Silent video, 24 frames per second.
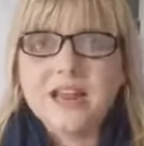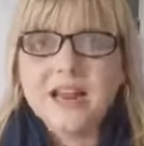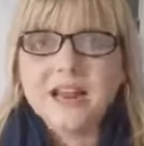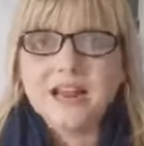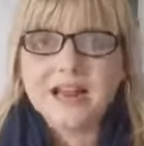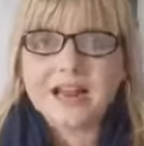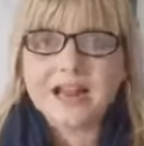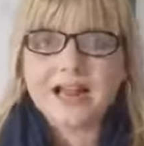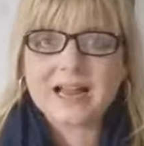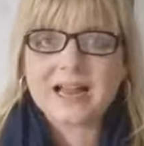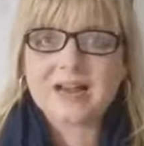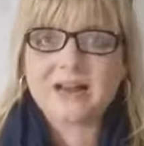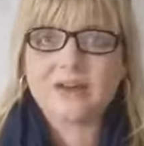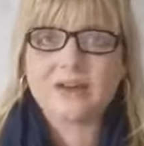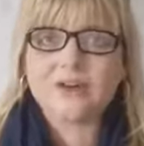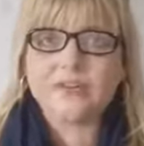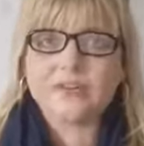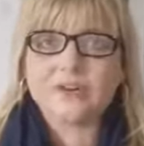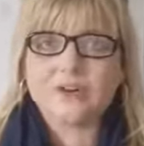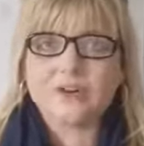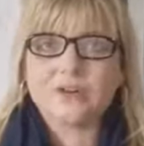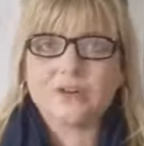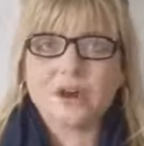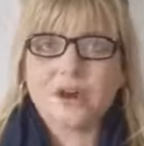lying on the
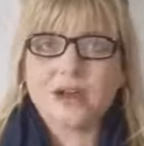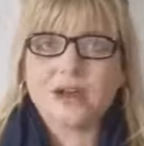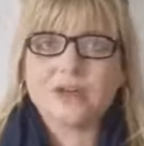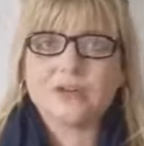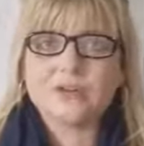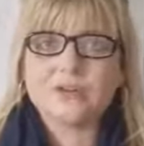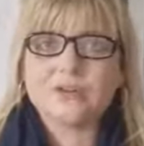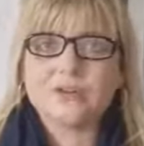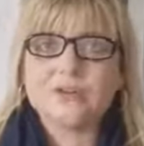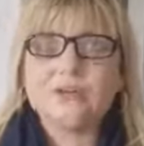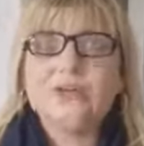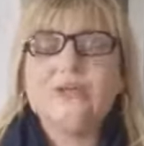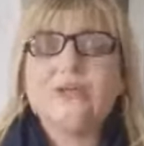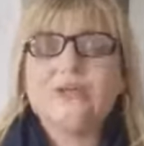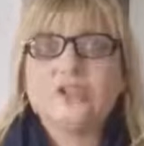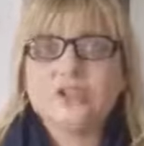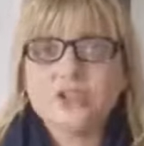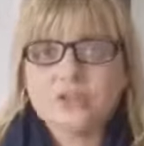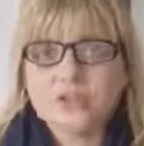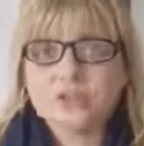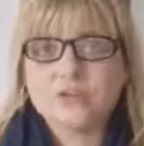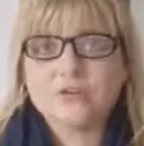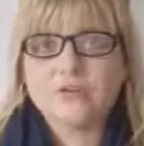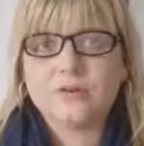ground?
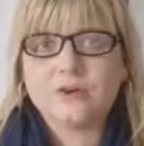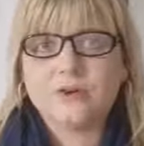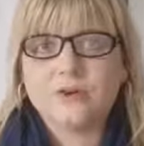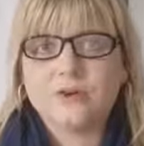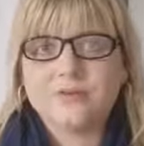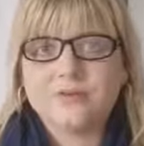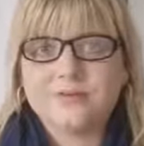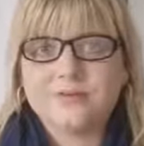Children.